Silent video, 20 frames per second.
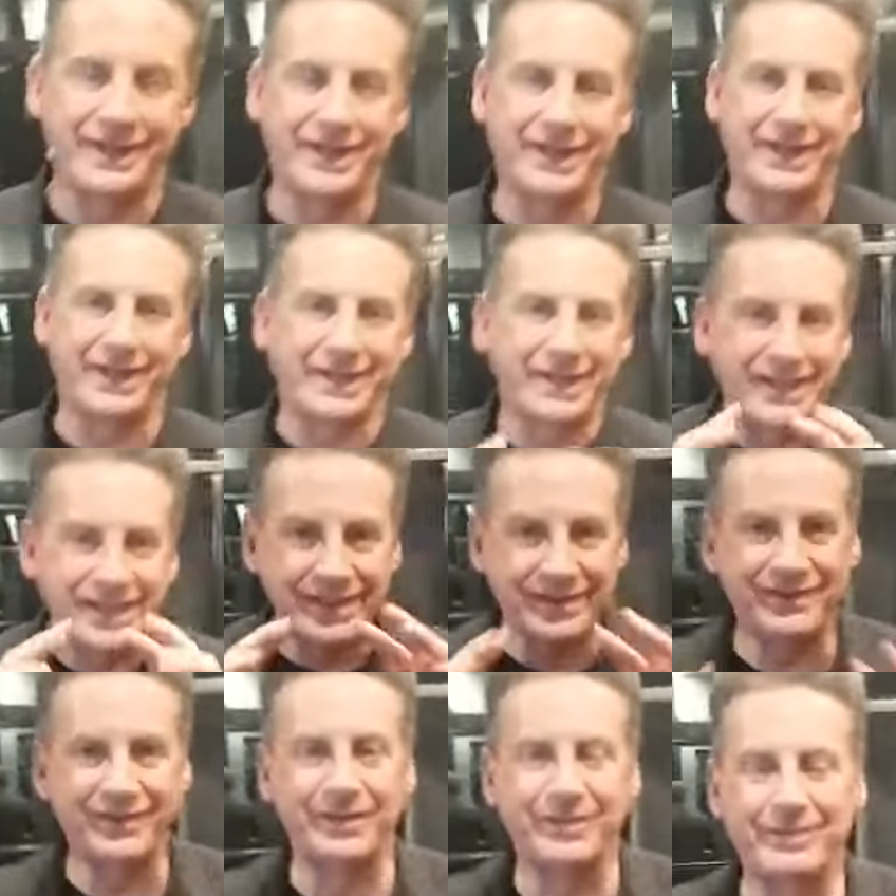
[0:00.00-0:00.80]
I gift
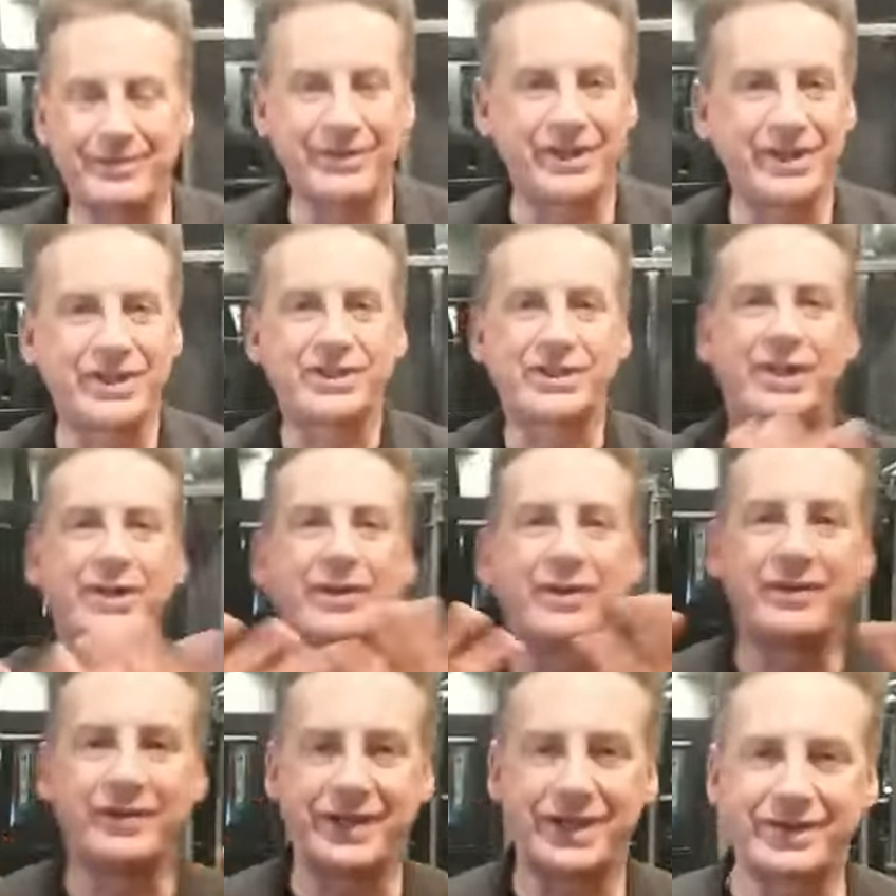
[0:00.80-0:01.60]
them things I don't even
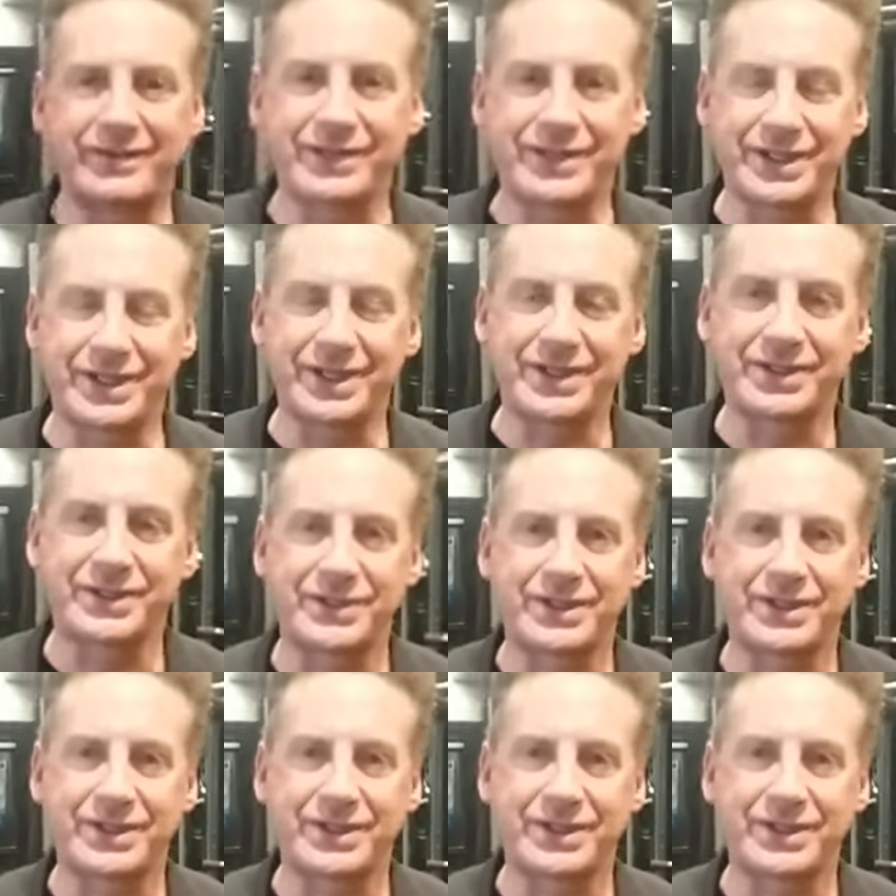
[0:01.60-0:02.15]
advertise.